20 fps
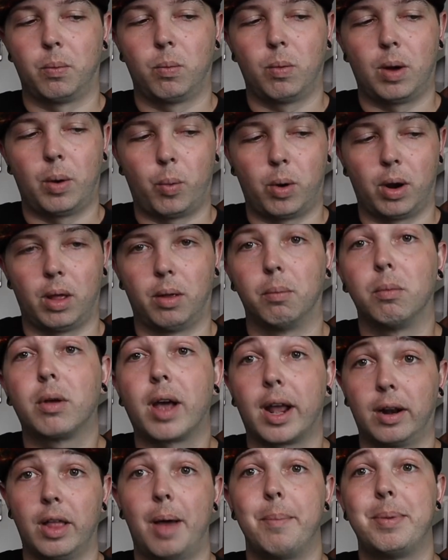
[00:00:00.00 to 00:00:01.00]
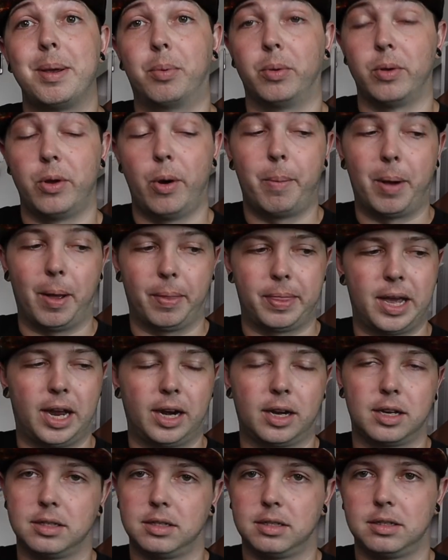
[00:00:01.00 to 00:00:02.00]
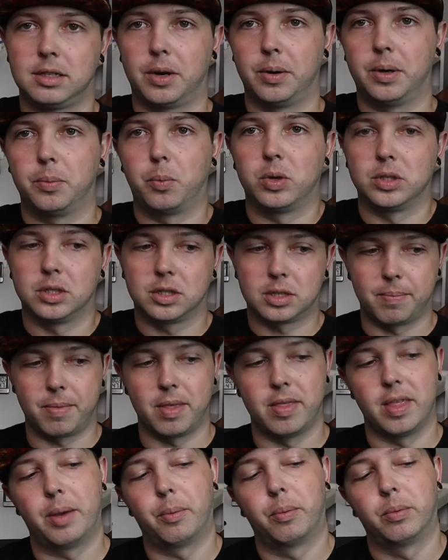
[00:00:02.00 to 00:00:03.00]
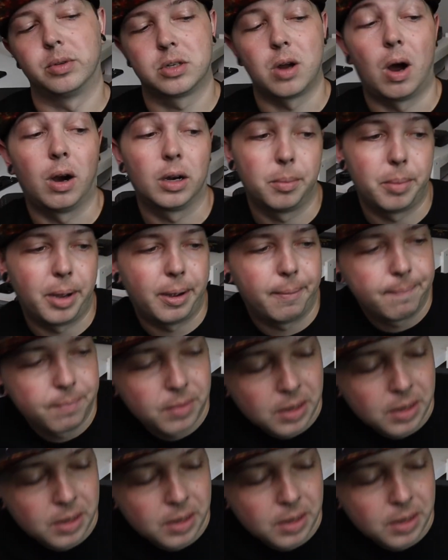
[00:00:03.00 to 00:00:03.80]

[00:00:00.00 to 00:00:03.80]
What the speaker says: want to kind of let people know about that because it wasn't something that was talked about.